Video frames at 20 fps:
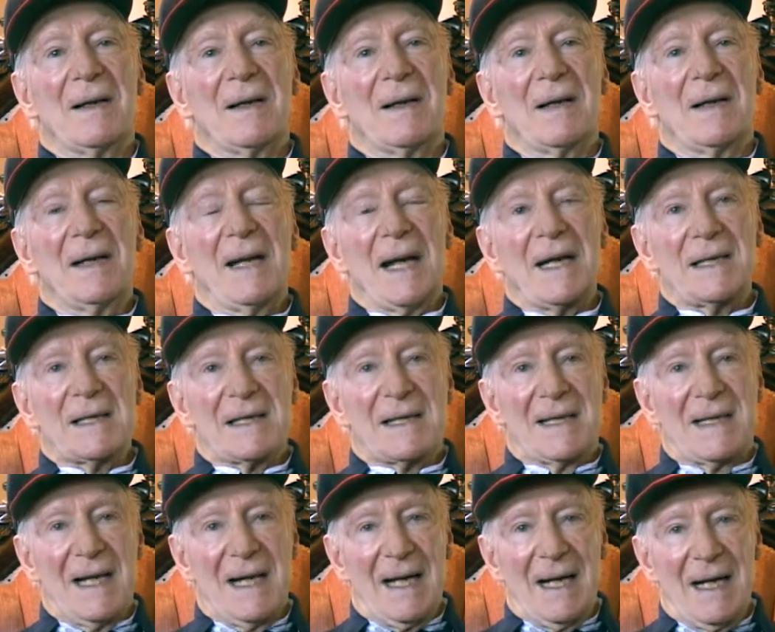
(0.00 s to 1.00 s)
the next
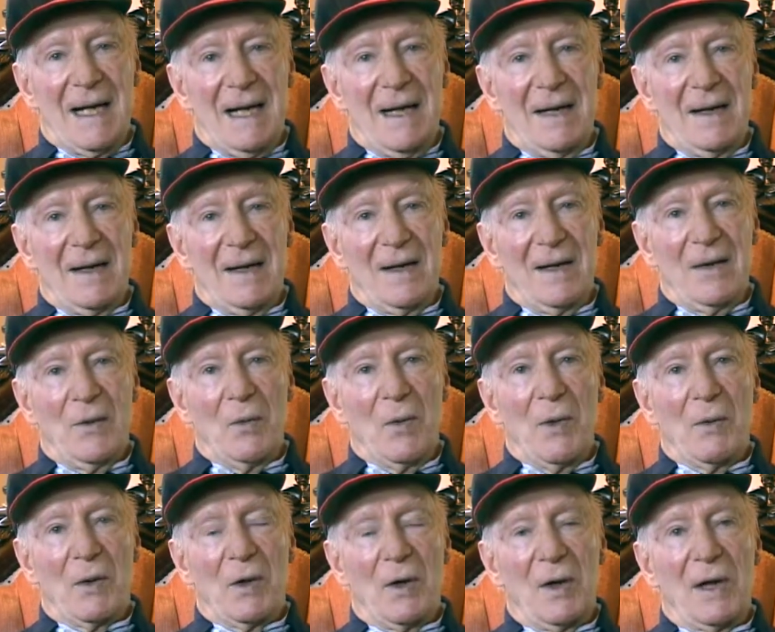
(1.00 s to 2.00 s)
day we
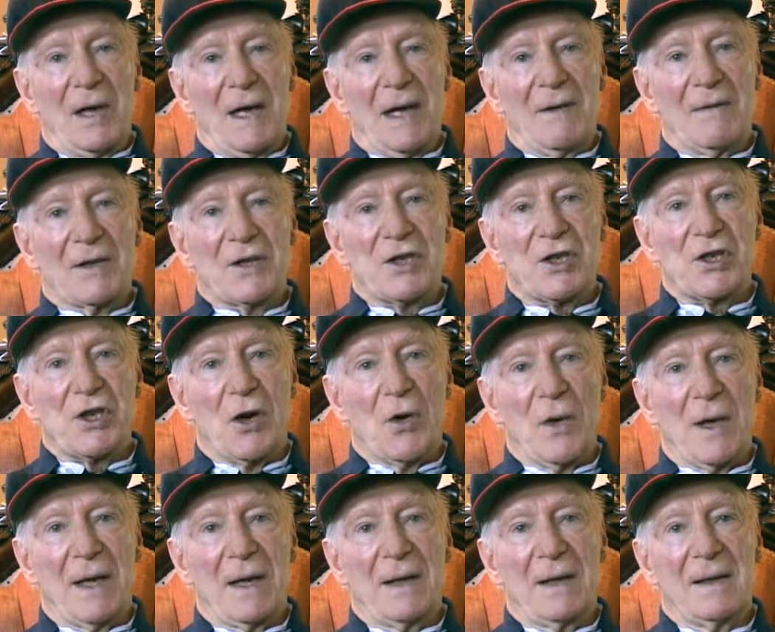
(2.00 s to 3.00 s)
were going to have a
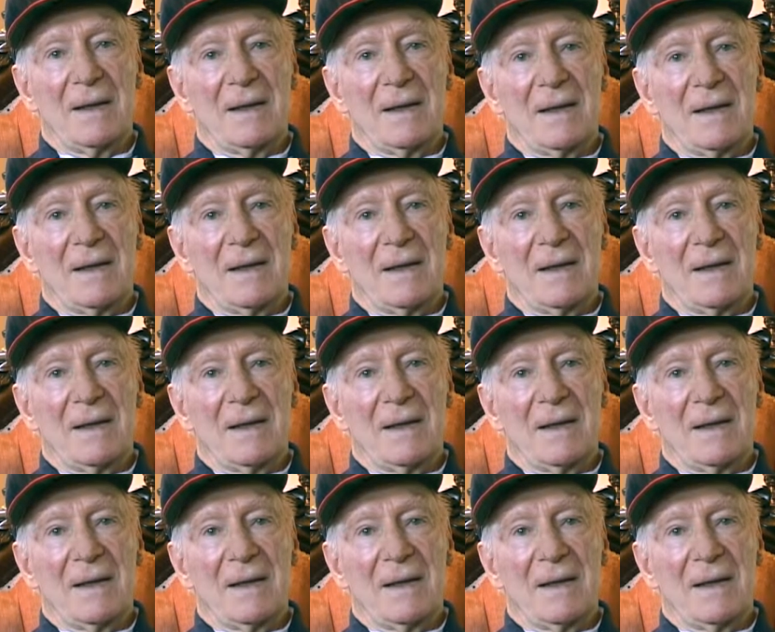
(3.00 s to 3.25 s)
showing